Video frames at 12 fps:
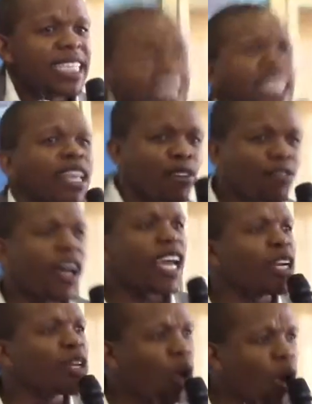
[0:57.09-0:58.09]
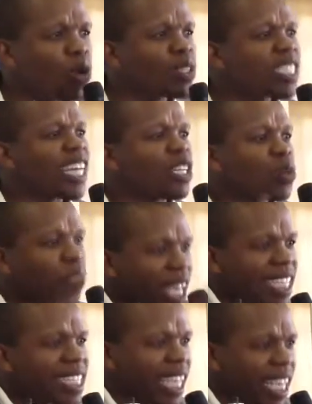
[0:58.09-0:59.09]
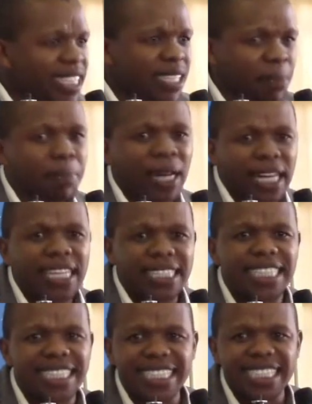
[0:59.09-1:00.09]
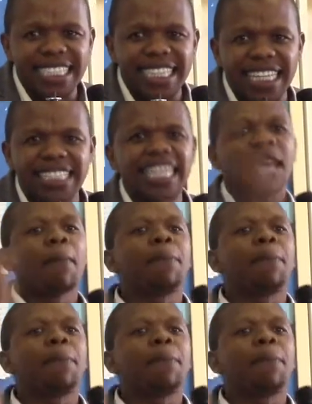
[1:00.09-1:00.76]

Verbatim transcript: Silver and gold that we are chasing, brothers and sisters,